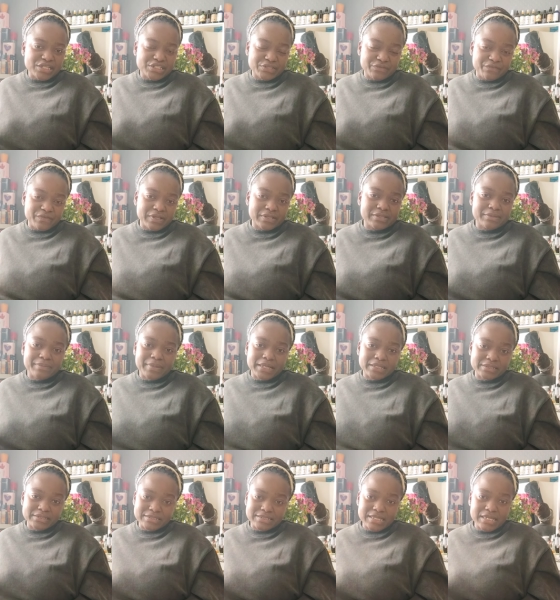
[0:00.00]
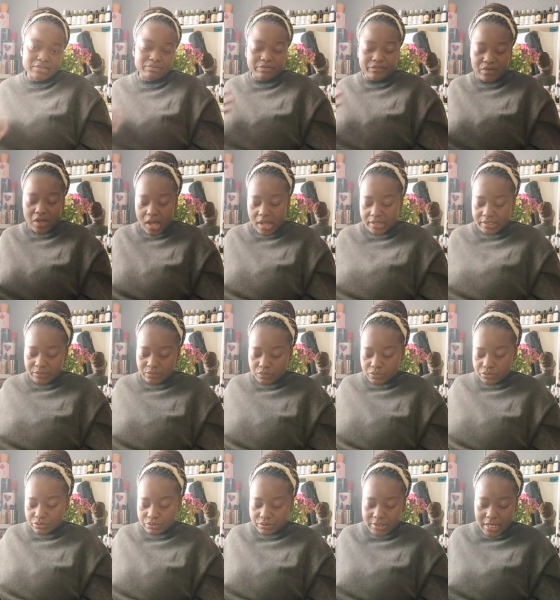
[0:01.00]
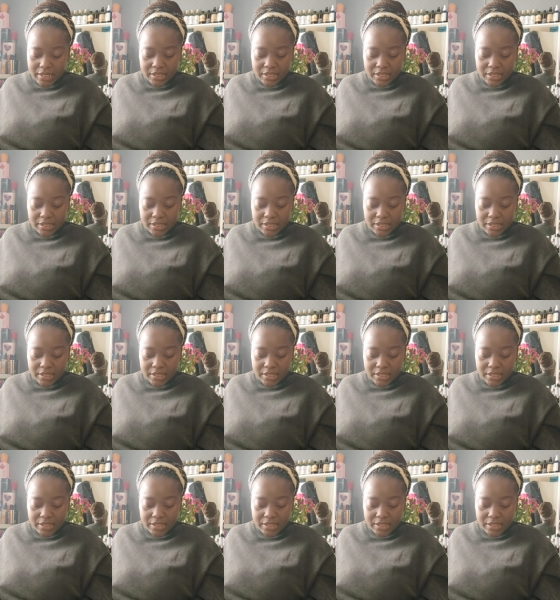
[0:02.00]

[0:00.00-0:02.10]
she felt about her date with Hollywood,